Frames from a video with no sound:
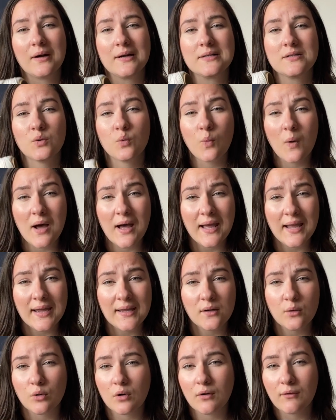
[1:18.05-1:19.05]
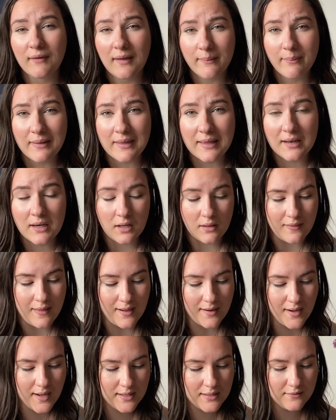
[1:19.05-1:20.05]
a twine or a ribbon, that
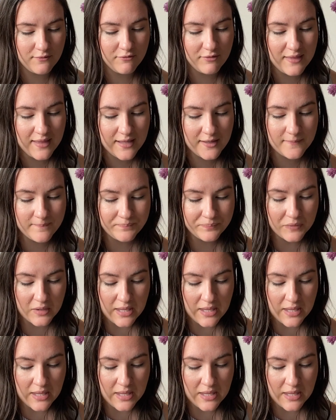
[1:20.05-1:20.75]
kind of thing.